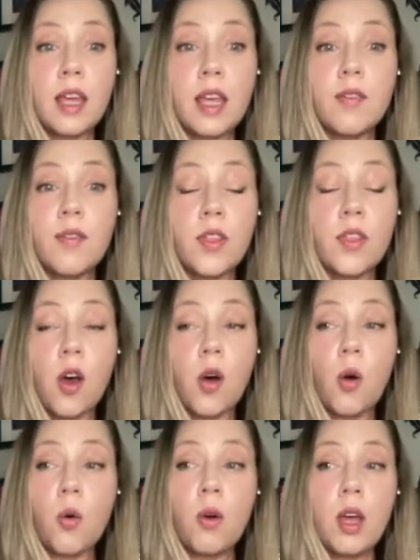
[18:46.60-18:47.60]
even
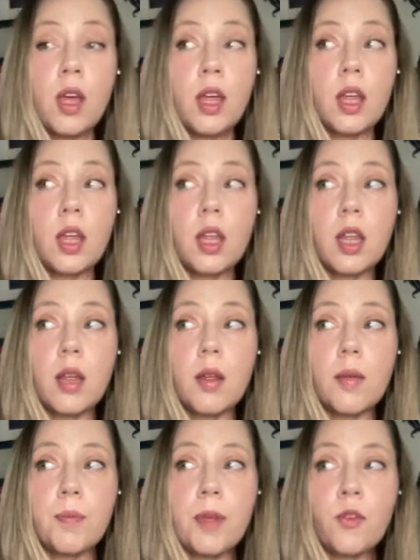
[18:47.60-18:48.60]
though
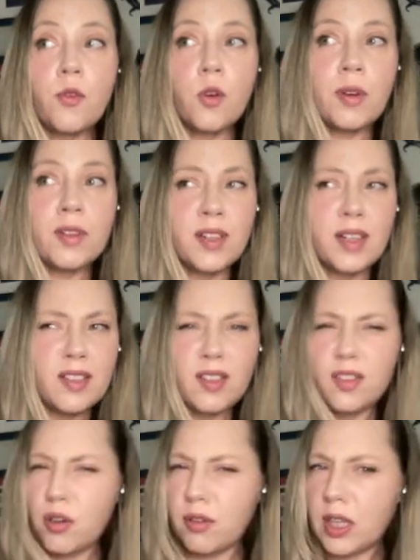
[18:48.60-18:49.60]
Bigfoot wasn't
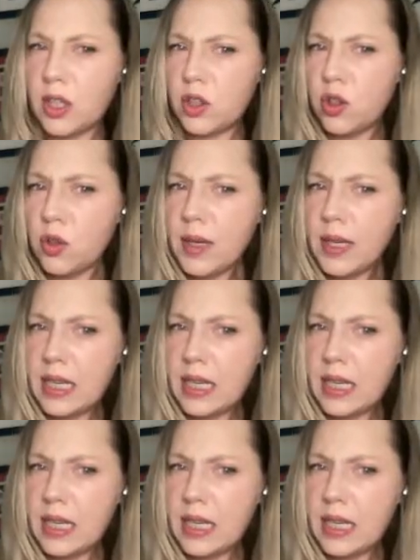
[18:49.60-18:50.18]
necessarily doing